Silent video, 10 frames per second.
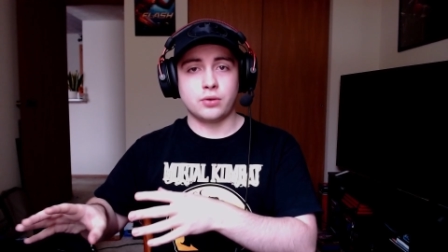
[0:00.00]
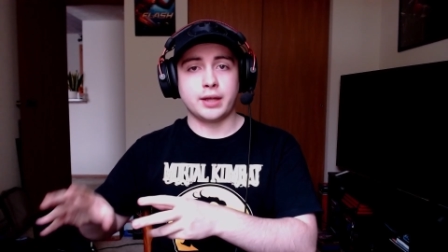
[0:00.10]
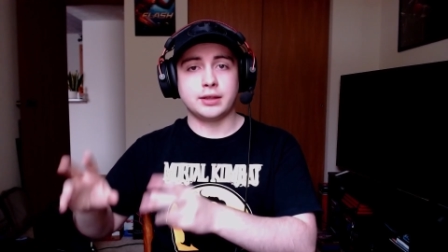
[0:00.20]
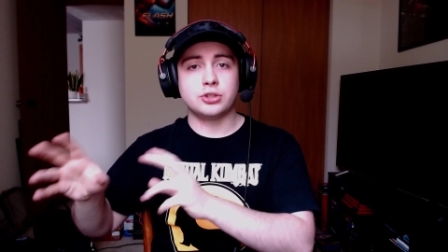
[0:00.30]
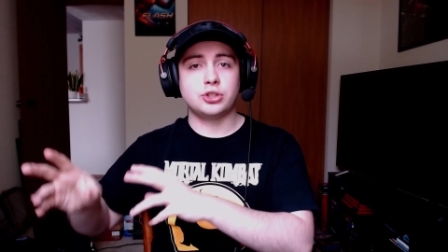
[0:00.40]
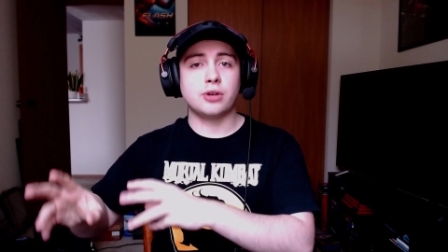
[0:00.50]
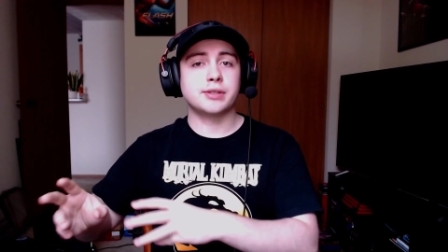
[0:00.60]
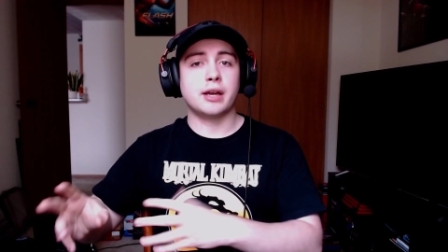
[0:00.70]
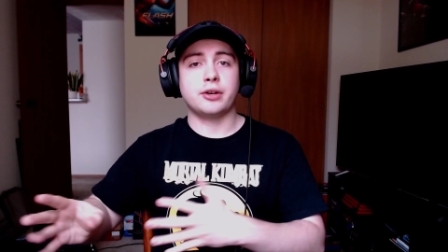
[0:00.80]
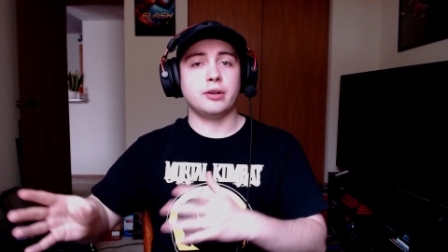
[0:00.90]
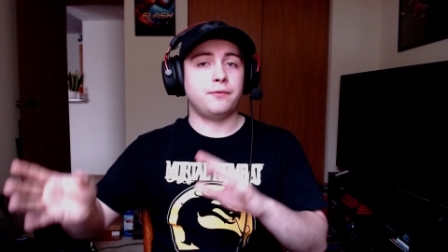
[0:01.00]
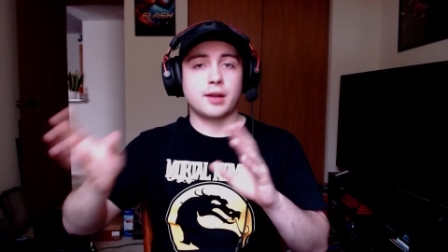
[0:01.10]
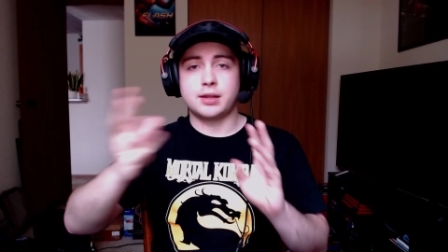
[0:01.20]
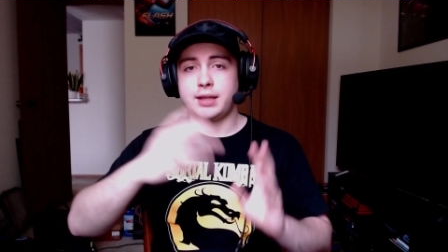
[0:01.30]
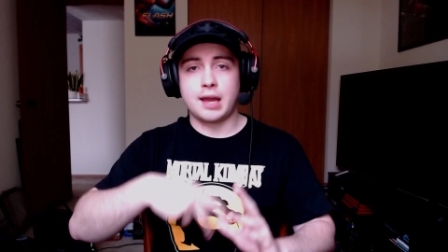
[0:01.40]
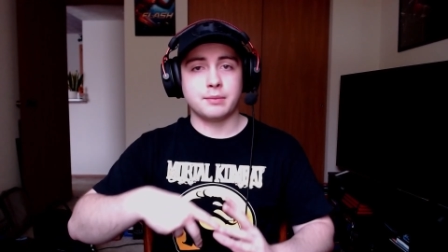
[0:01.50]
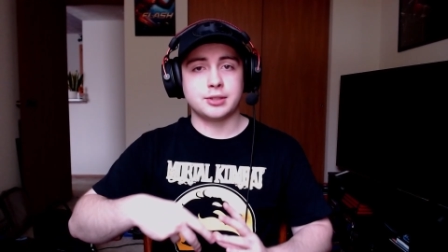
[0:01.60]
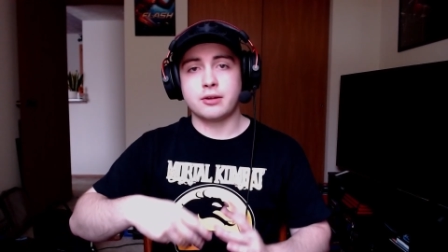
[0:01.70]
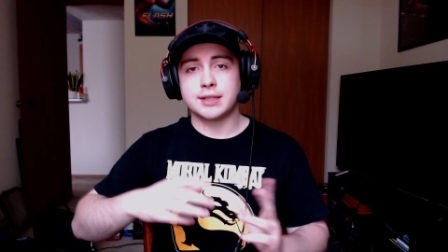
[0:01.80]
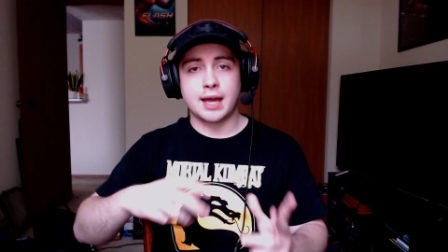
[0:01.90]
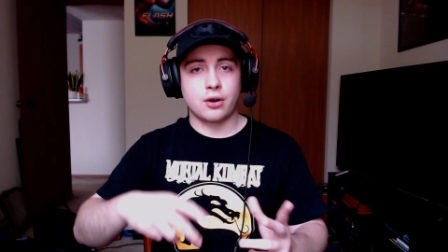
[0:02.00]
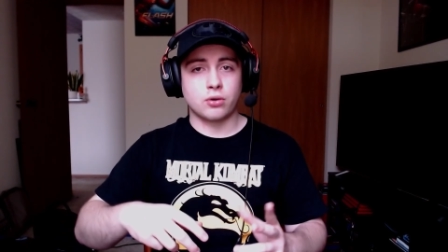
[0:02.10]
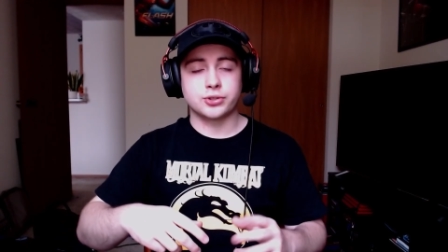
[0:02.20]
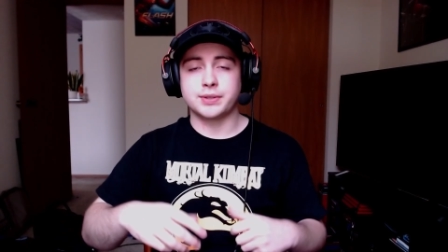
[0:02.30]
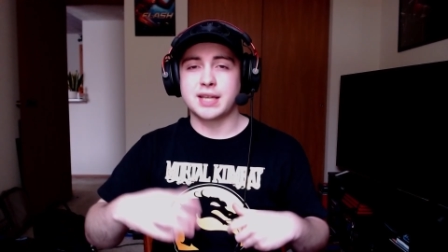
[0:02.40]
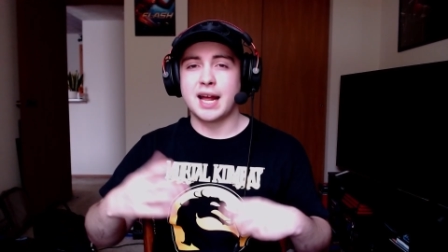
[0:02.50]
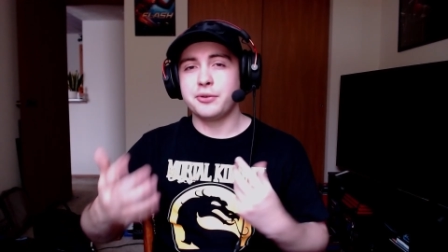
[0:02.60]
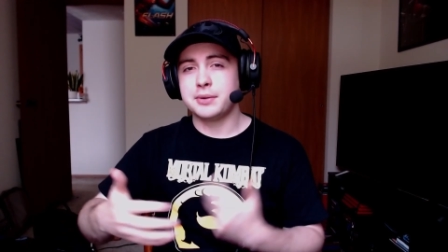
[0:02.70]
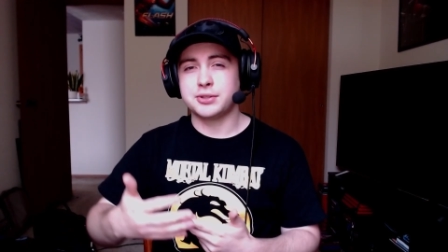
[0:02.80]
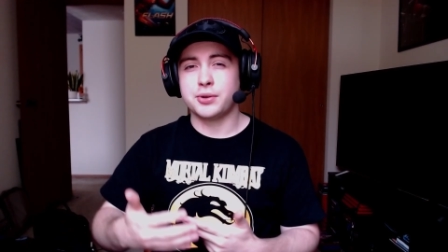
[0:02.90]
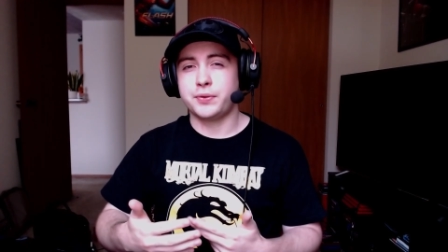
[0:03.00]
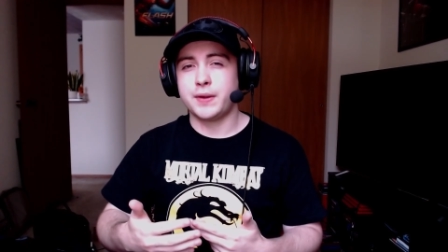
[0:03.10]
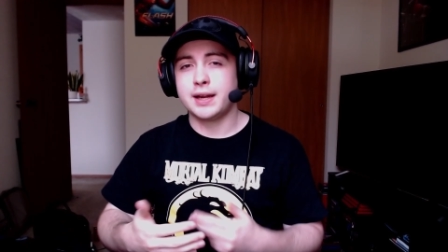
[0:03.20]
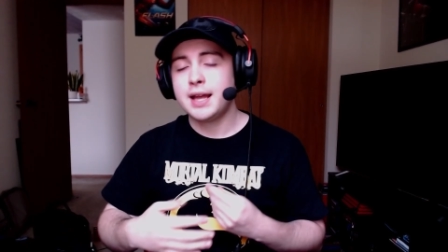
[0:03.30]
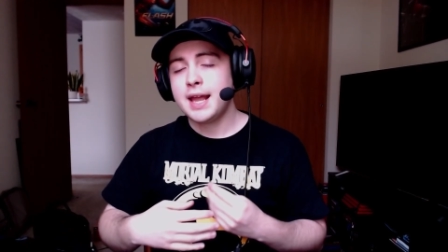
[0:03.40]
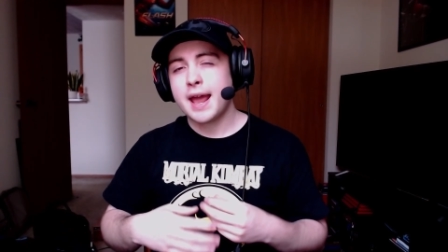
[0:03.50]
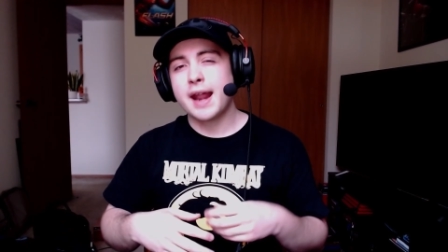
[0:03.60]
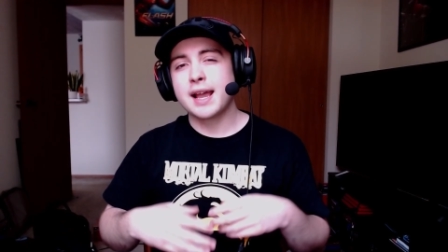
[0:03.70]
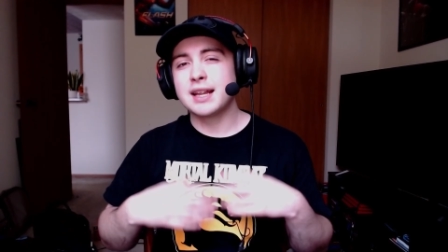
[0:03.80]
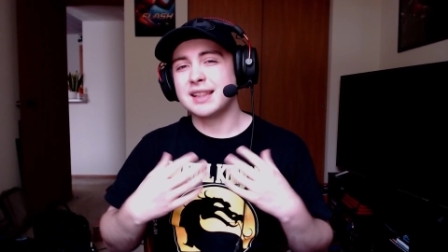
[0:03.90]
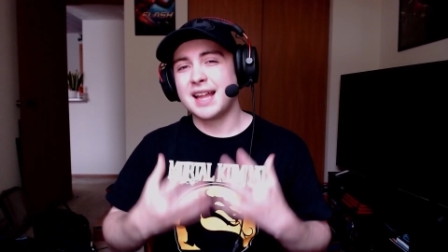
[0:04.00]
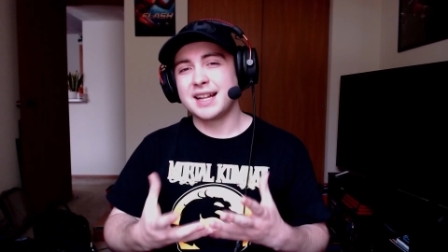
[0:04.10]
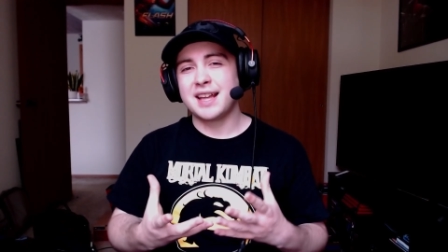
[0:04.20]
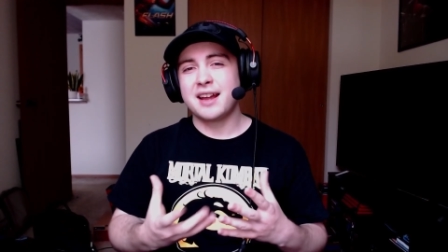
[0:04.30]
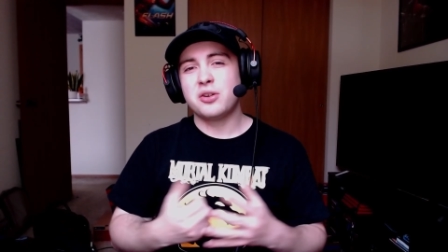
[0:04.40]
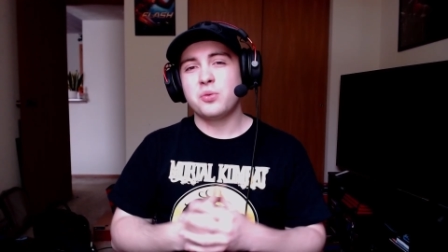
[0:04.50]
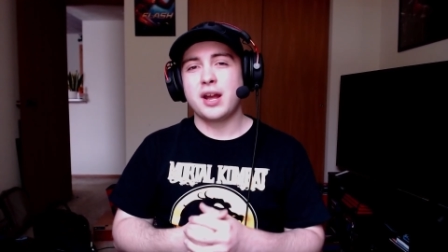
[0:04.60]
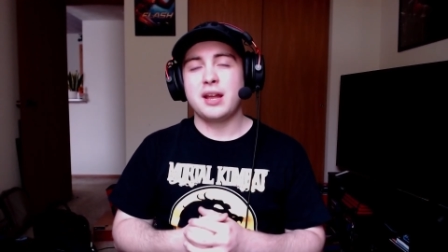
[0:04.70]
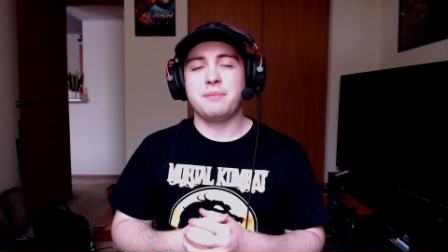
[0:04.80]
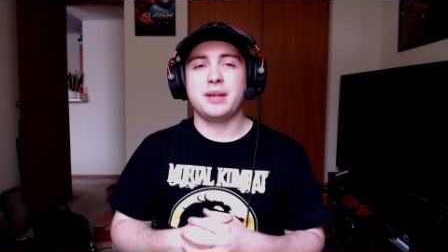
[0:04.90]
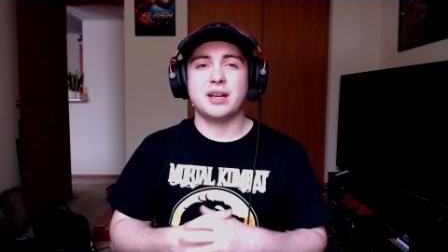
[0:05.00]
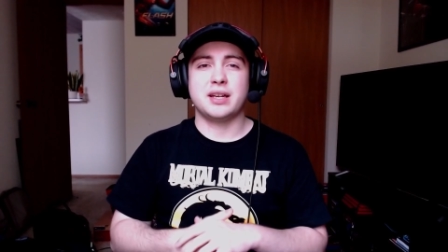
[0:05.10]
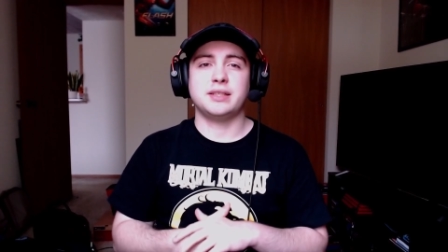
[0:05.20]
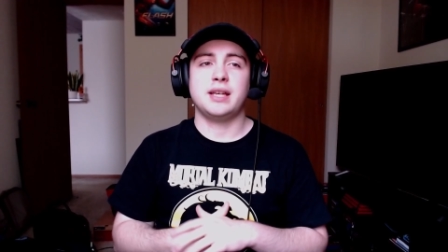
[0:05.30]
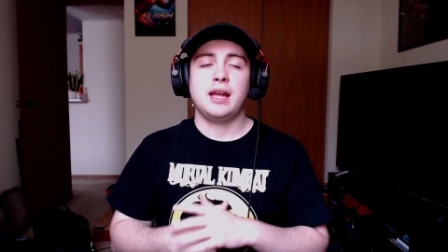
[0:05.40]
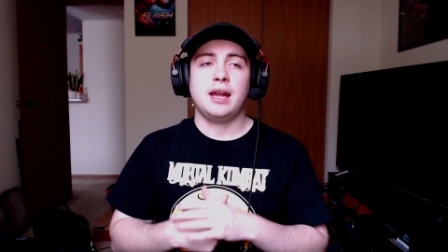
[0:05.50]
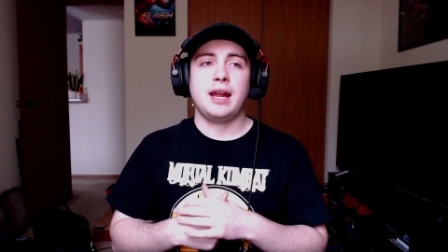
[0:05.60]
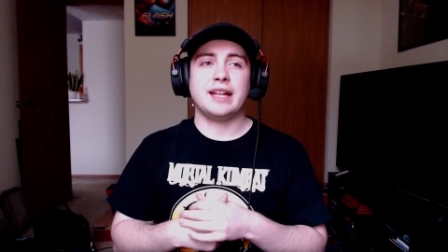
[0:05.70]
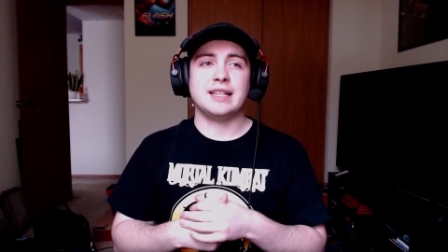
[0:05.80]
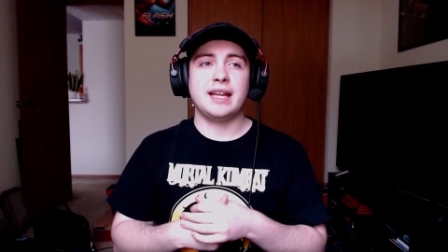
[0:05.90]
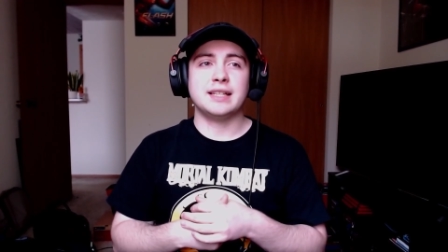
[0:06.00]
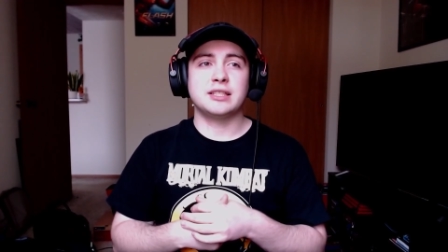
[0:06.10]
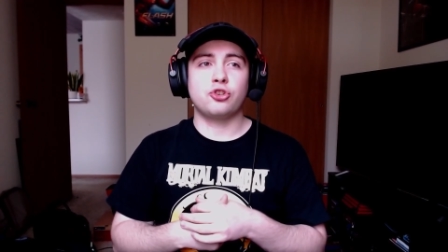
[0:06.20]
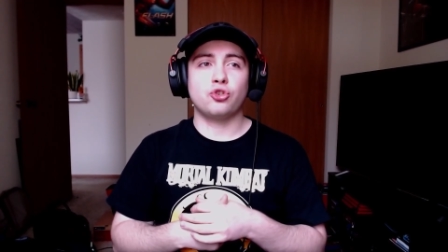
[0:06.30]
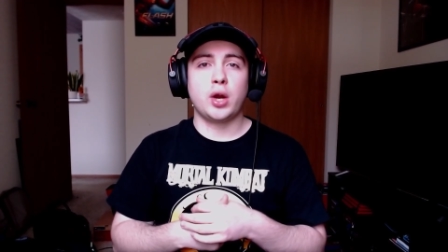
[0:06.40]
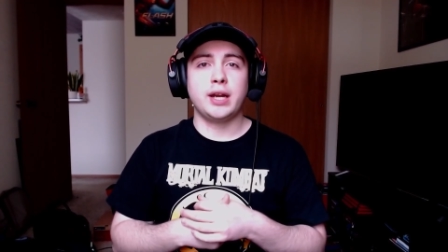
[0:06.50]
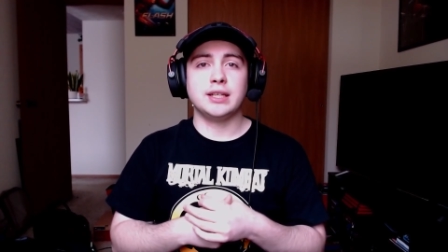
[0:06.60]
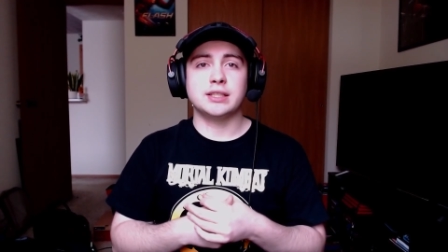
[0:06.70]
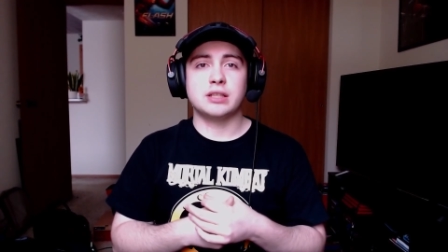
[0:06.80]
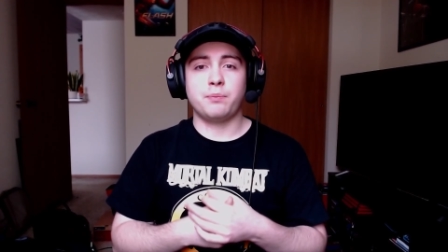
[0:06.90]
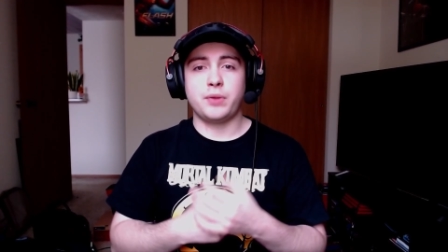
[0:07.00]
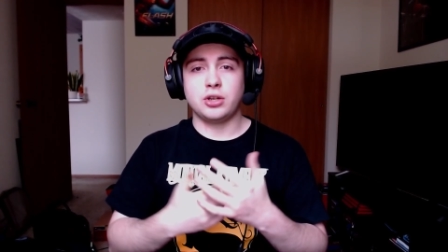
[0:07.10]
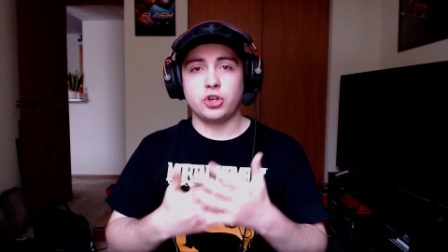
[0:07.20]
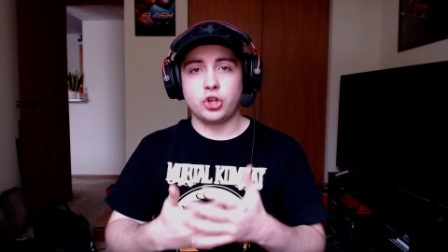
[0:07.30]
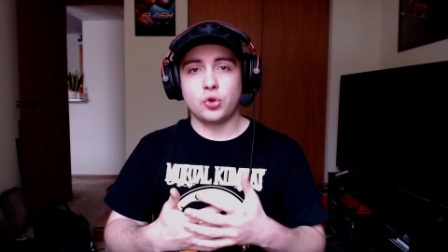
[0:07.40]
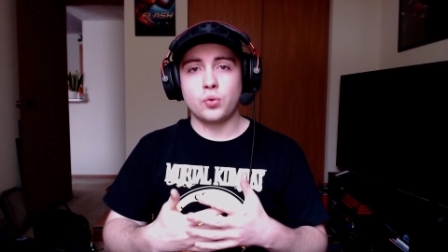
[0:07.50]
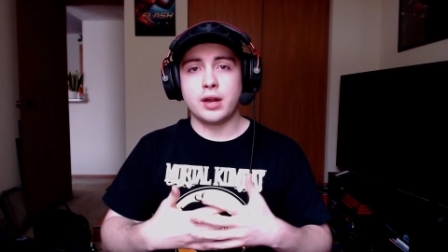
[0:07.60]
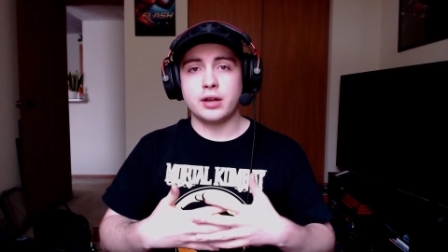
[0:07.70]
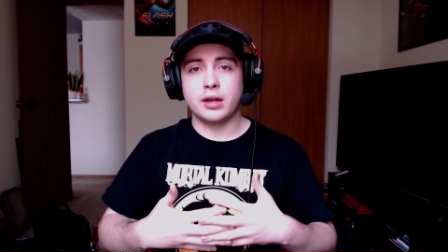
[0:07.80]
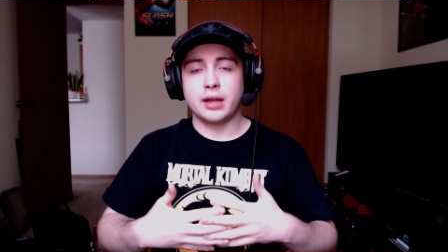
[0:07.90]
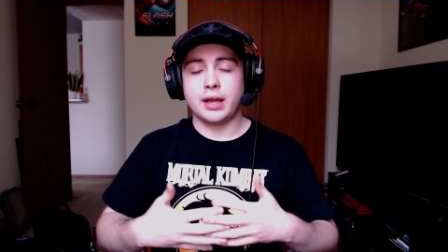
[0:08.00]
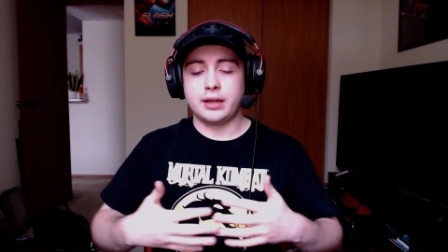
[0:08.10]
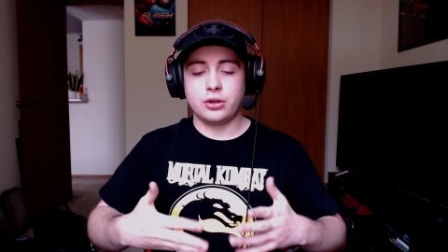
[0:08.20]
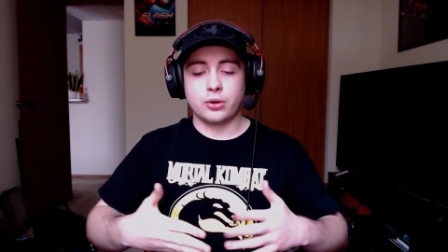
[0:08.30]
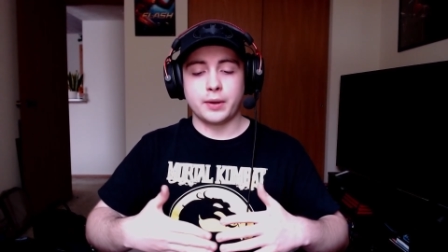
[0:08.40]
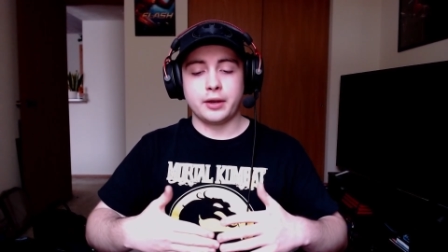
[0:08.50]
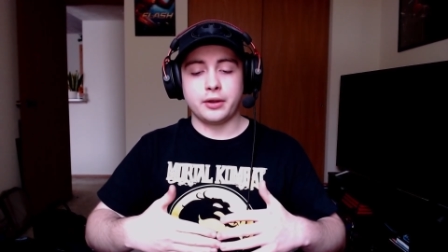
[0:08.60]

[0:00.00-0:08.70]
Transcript: Like, this show is not going to affect the game series at all. So it's kind of doing its own thing. And I kind of like that in a way because it, it's creating something new and, like, you know, a